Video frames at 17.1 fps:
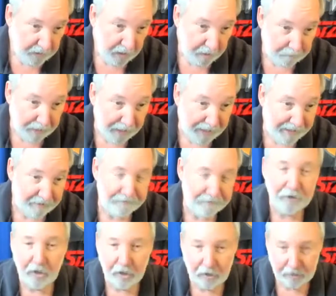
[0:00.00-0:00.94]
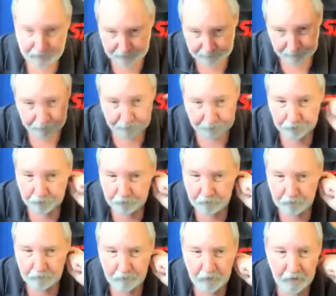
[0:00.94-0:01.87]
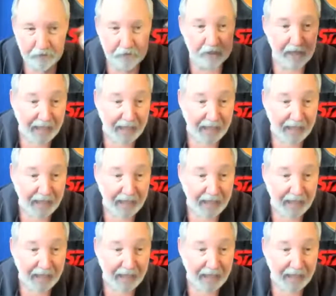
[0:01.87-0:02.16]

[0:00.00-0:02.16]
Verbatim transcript: And by default, the